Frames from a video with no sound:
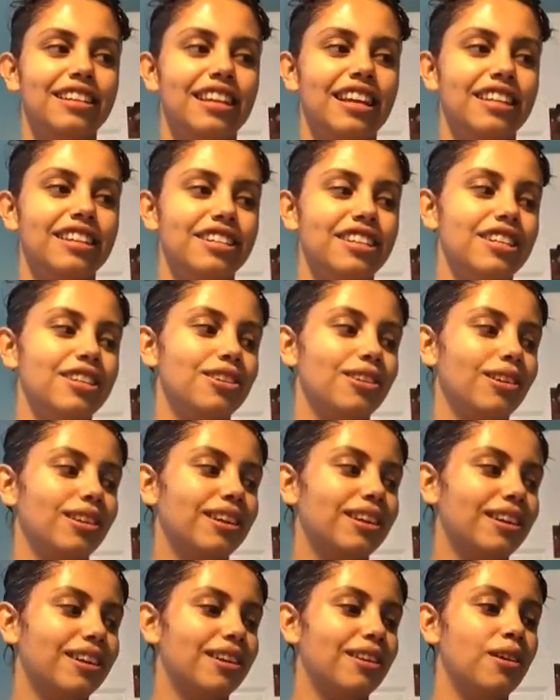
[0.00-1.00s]
And she
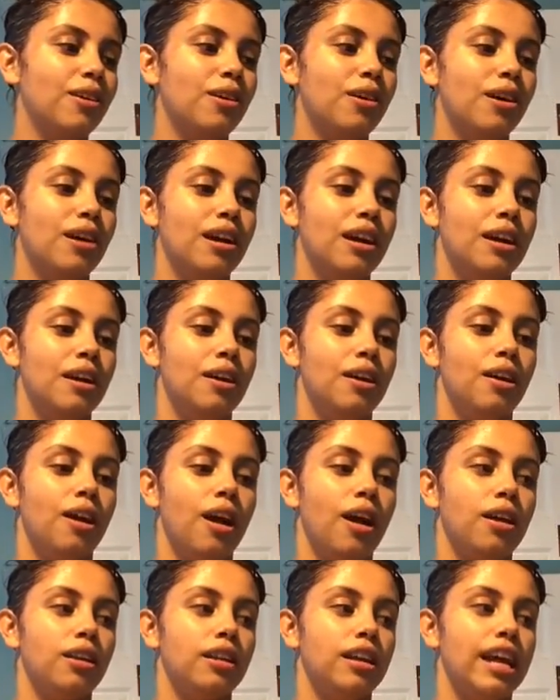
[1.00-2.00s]
told her,
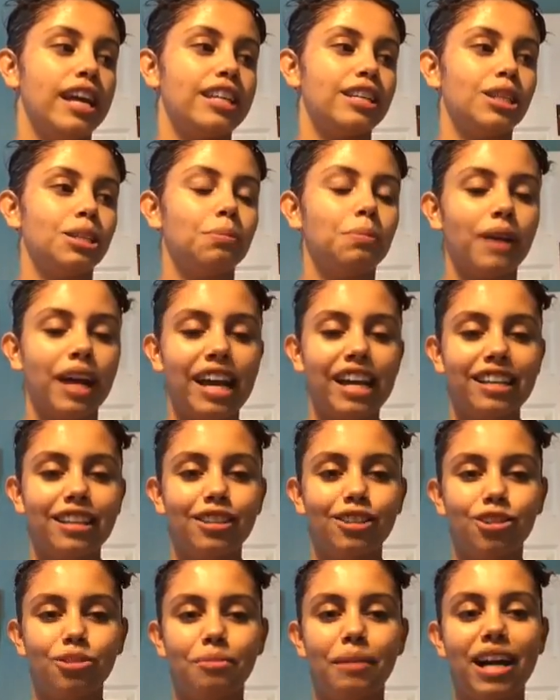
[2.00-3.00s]

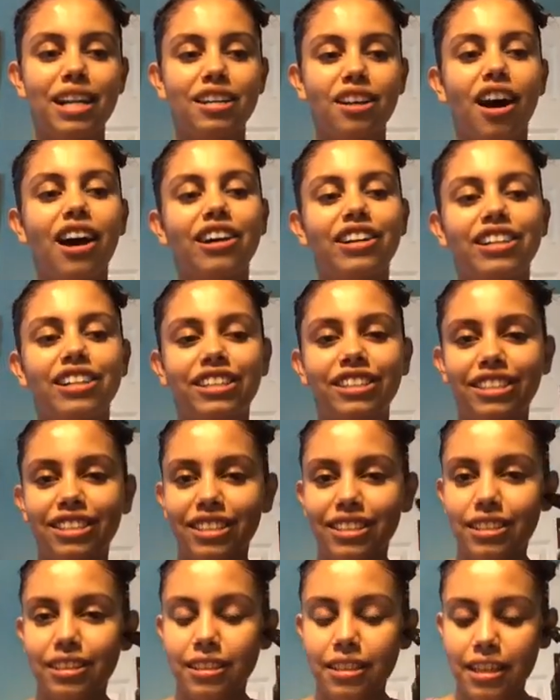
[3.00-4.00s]
explain to my
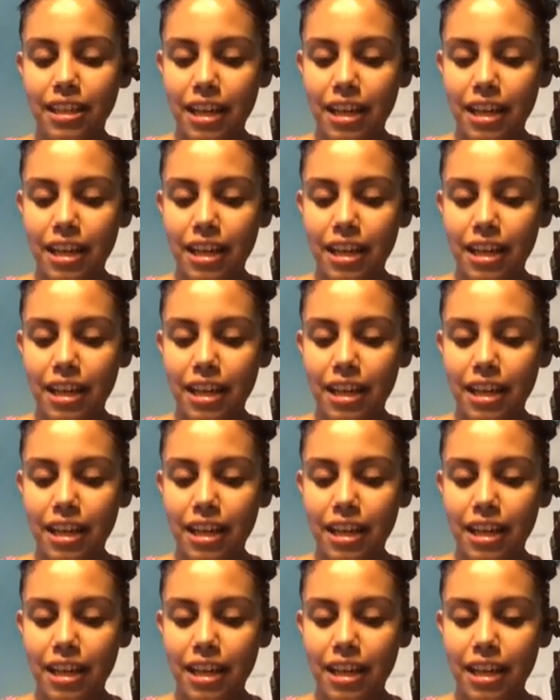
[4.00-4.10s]
daughters